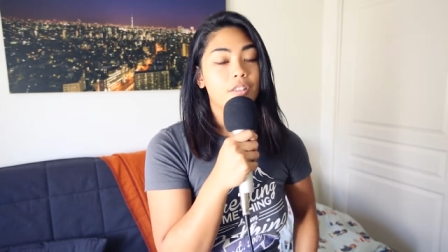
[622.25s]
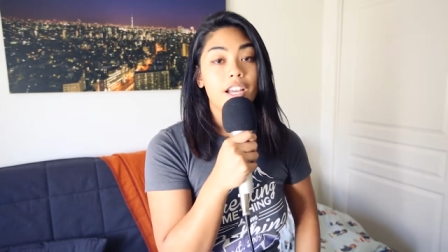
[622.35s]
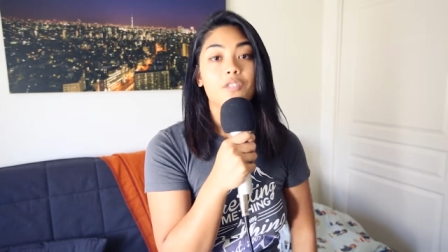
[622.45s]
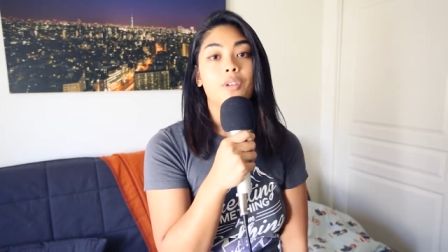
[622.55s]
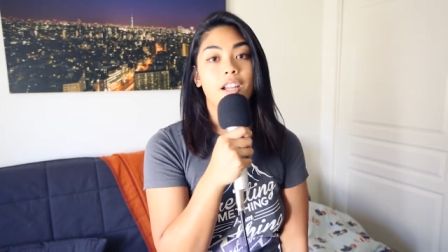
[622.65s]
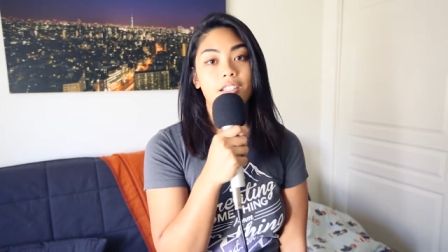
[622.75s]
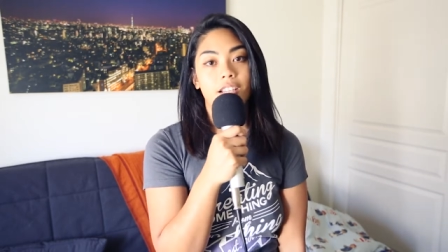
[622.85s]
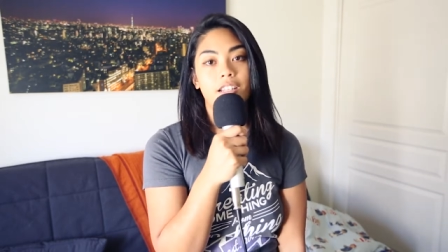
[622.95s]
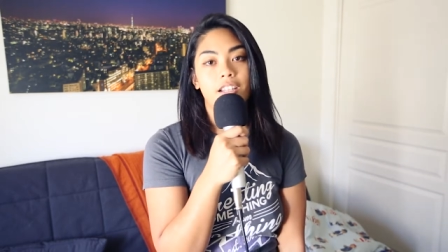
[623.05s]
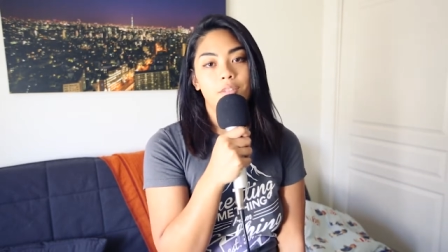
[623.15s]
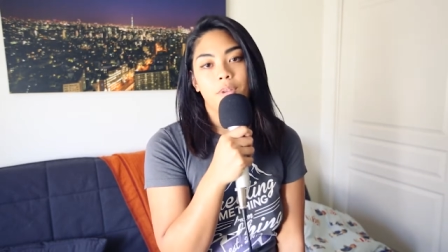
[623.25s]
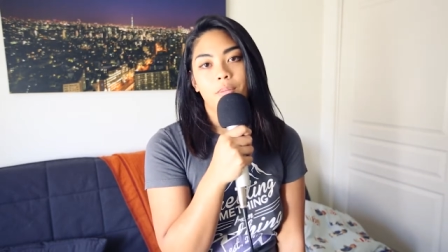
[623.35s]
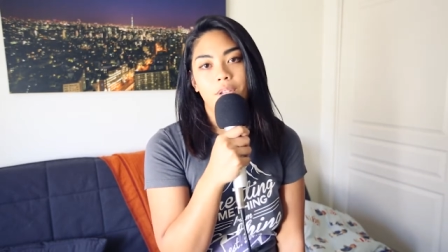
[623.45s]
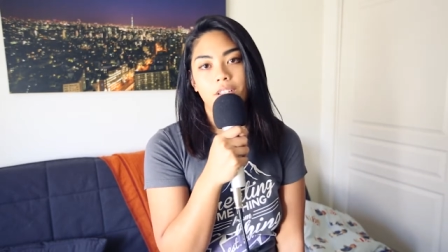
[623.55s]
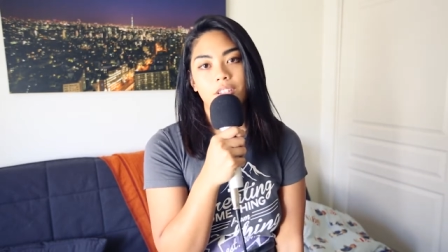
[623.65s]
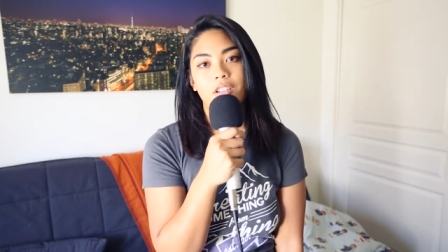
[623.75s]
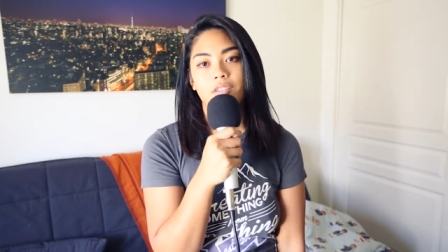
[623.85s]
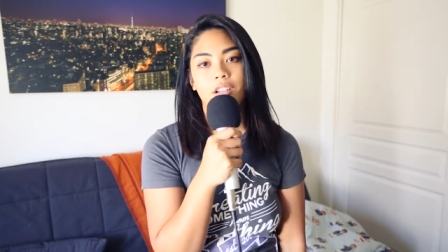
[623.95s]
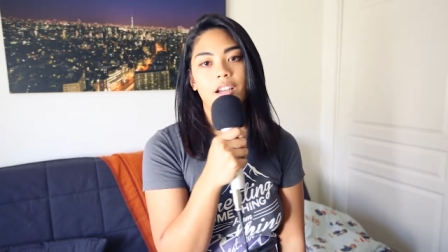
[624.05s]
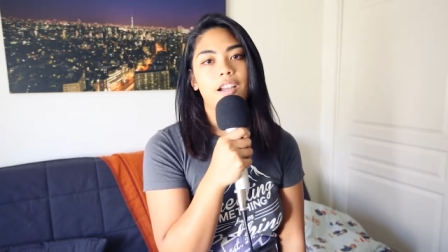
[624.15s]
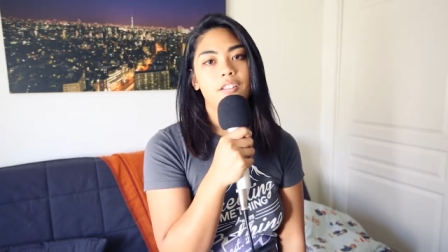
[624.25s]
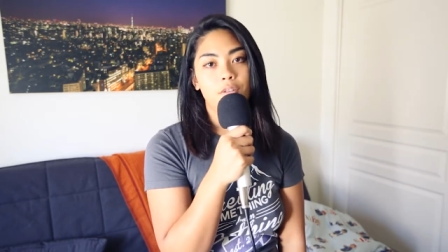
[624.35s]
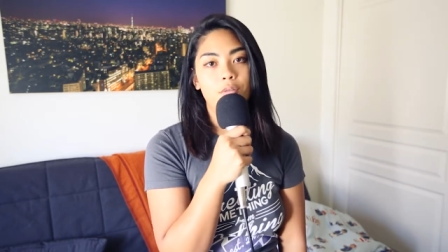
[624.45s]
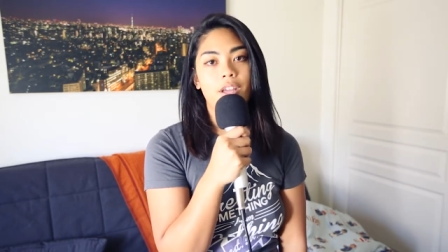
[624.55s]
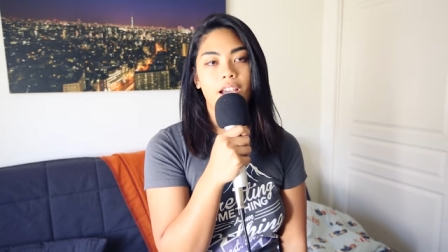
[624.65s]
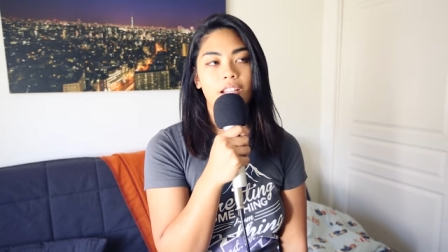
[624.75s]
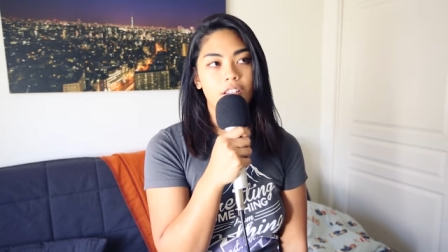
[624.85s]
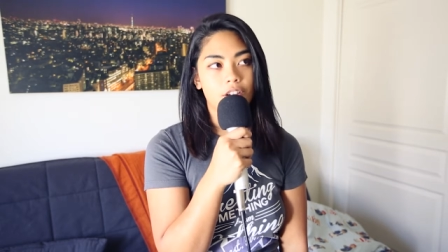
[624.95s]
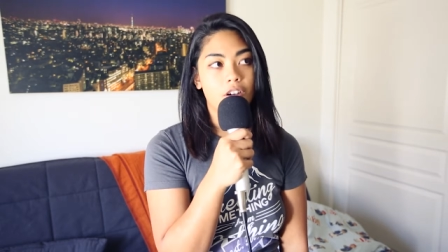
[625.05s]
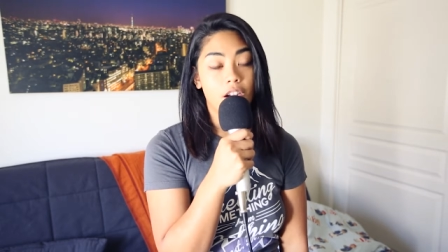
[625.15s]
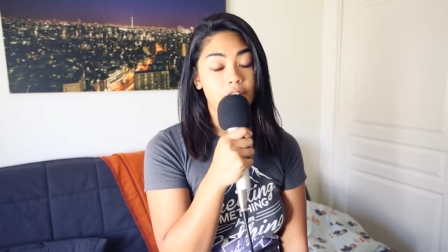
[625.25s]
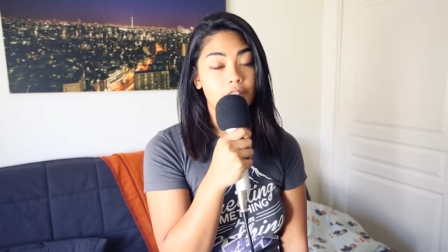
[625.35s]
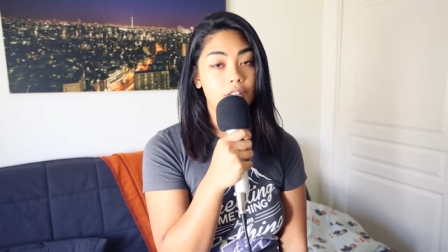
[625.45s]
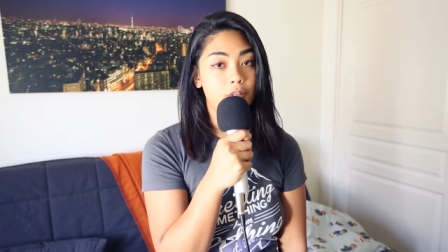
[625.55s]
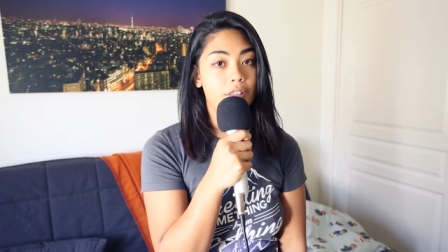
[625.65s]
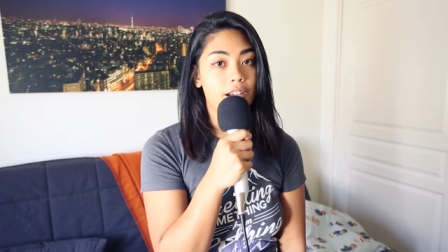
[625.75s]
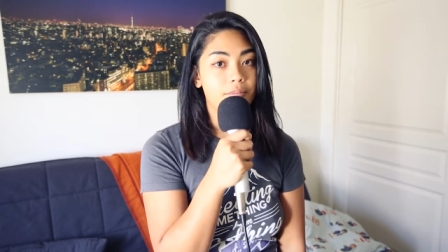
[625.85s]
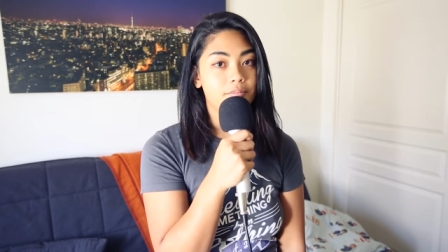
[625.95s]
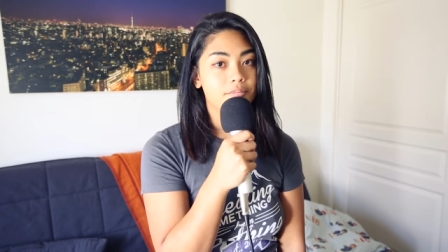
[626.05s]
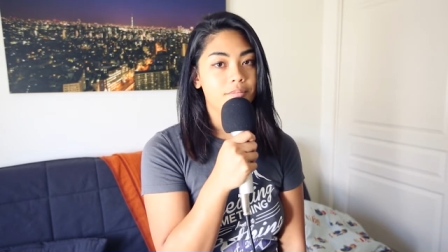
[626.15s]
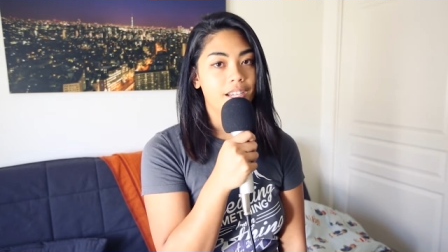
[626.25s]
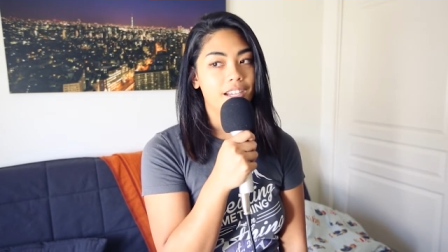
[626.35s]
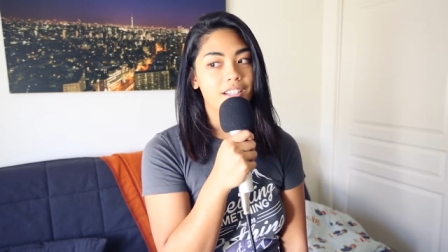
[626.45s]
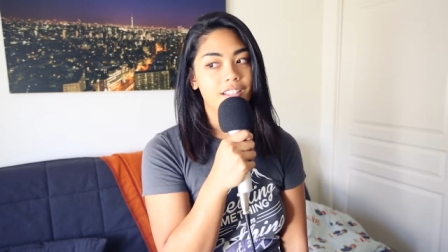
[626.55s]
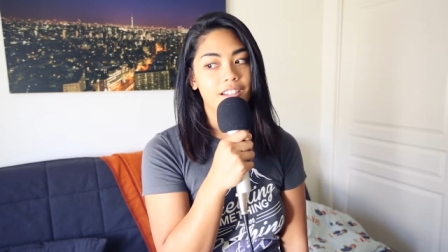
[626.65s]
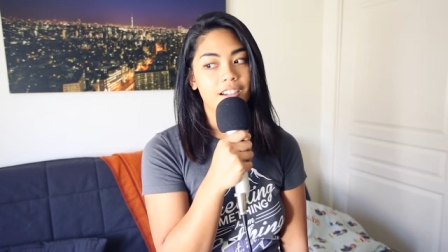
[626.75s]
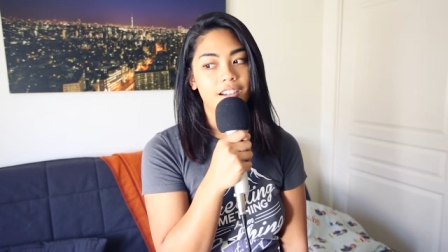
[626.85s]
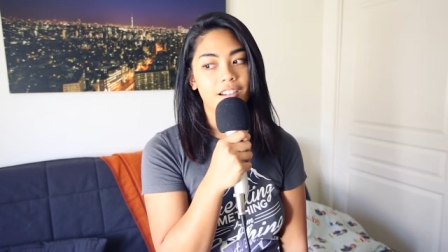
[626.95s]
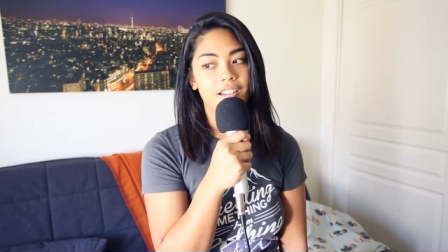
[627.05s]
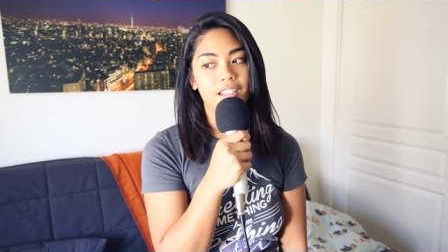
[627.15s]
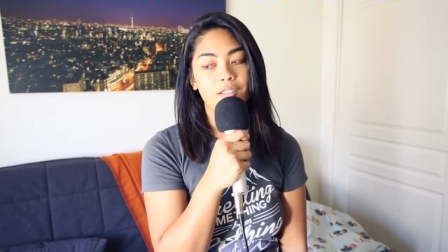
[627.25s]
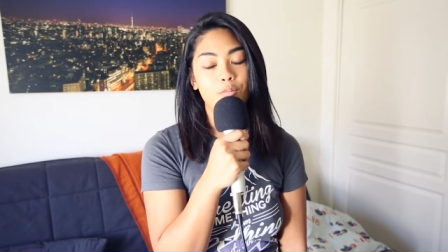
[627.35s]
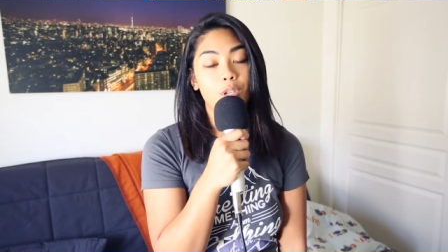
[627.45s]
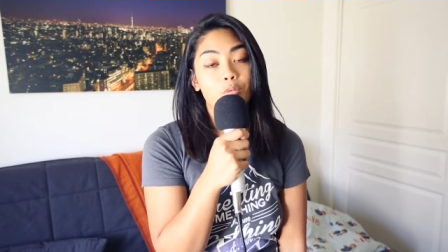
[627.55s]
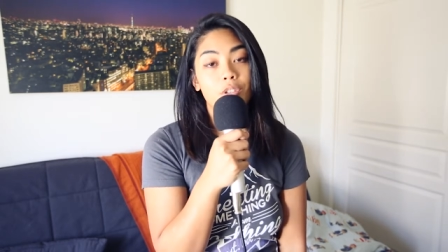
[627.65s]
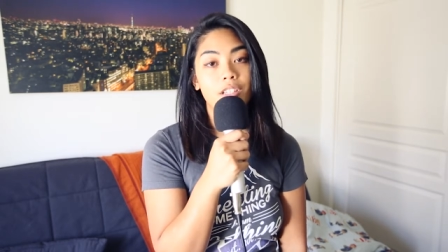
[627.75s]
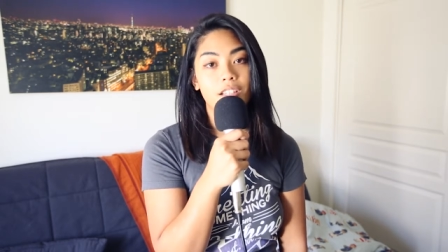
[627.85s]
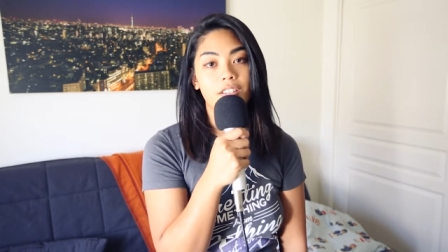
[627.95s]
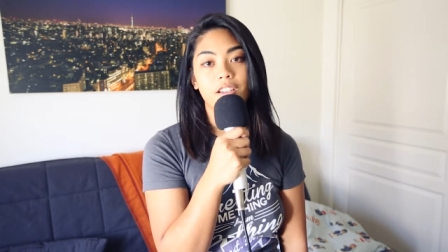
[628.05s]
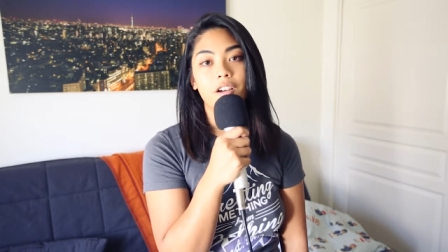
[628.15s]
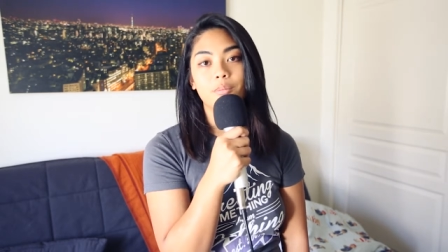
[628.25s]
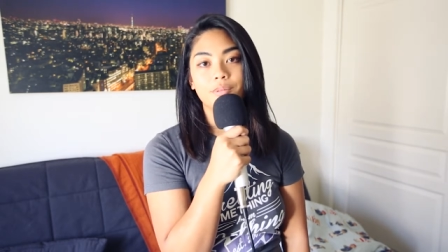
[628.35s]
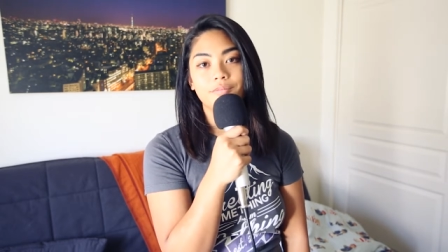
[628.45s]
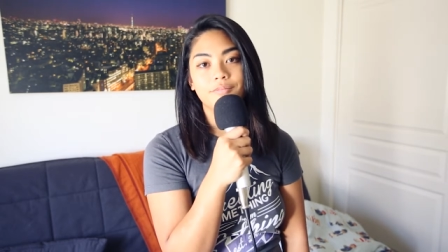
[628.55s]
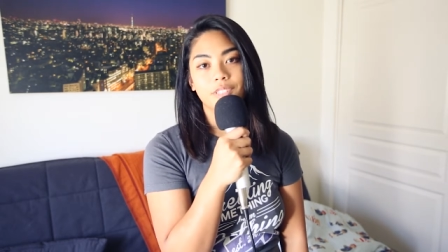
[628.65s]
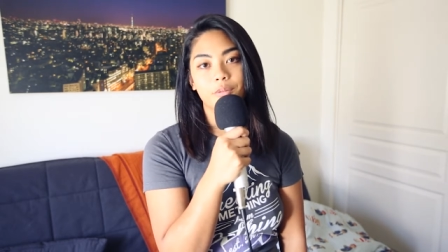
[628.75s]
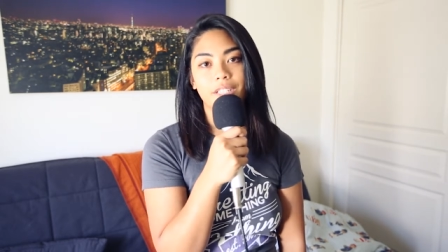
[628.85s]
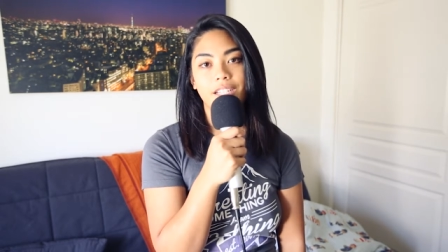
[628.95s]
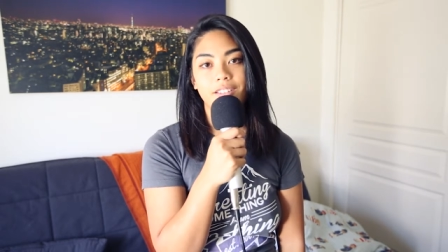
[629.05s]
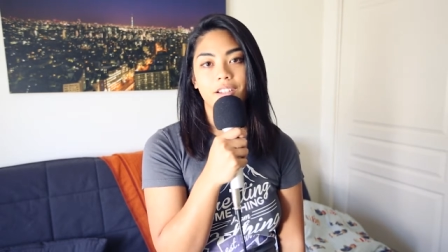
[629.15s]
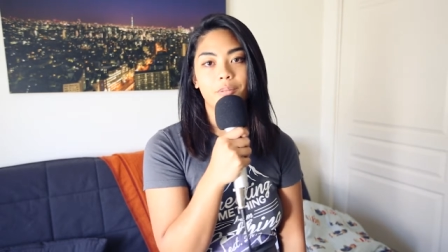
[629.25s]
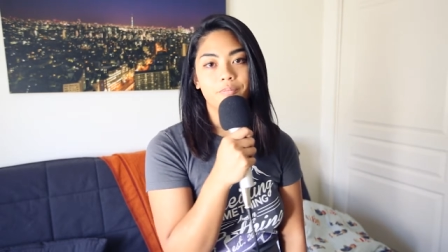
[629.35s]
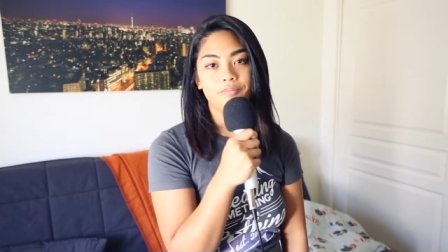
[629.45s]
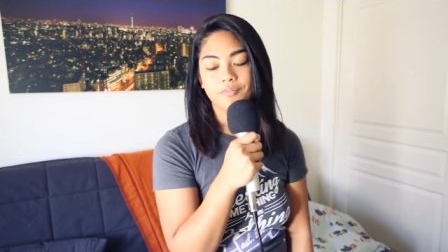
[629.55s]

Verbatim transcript: So that's what I did. That's my big secret. I do that in the car. I still do that. And it really does help. It really does help.